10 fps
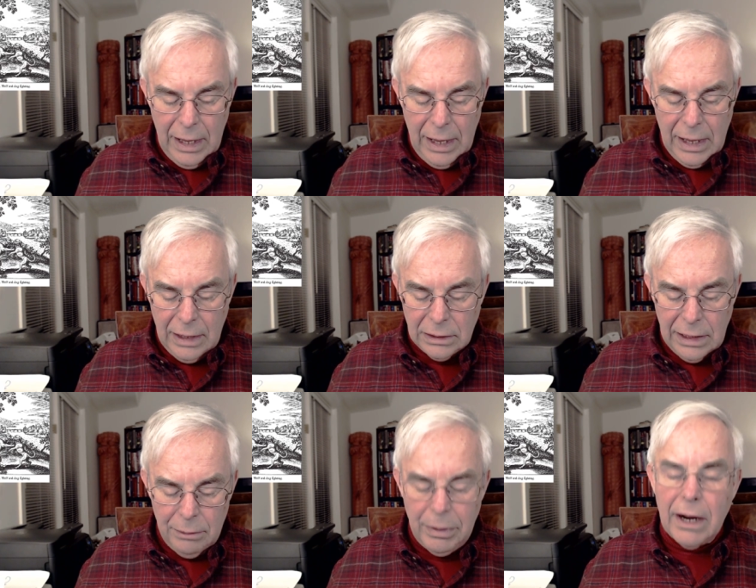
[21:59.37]
and lay
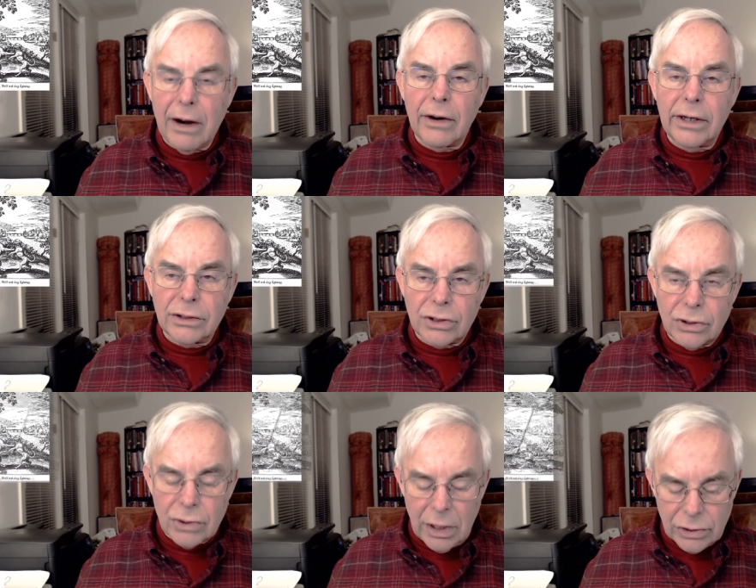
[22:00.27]
bare its
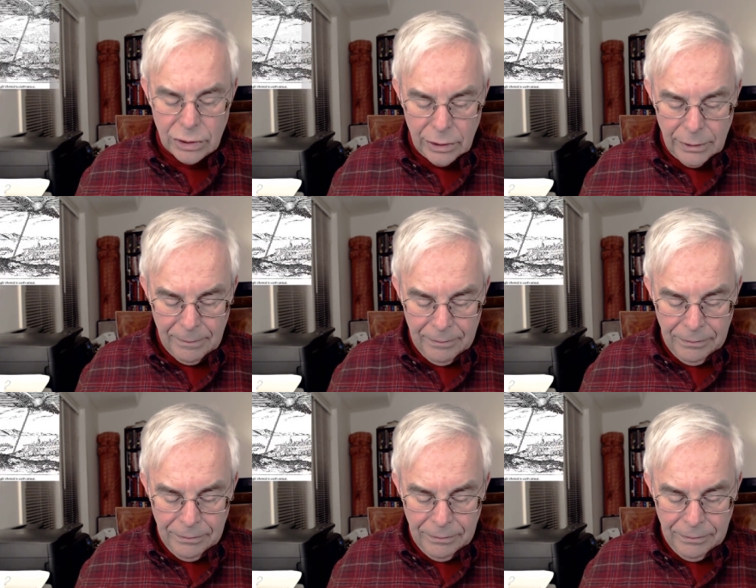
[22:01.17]
structure.